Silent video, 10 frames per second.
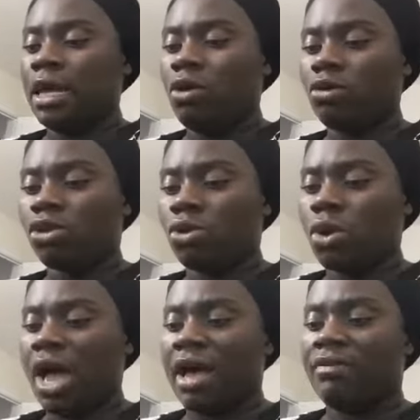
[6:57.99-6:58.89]
they
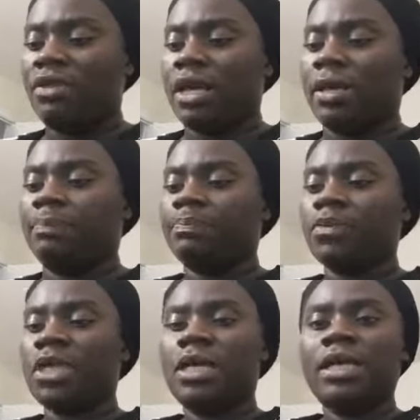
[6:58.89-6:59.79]
also have
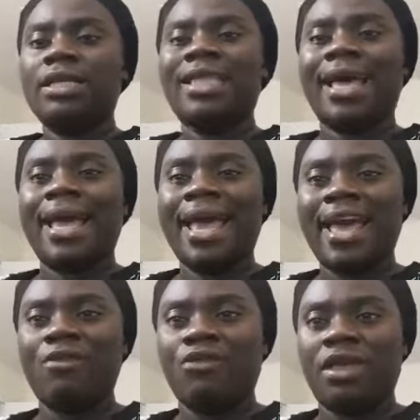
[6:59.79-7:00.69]
the
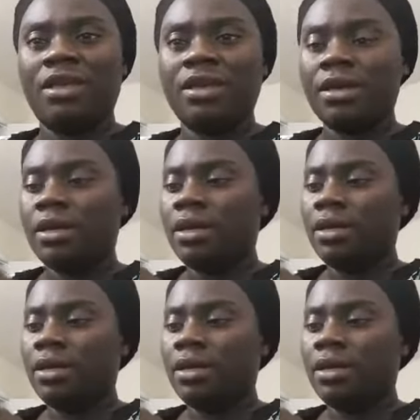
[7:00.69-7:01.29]
heavy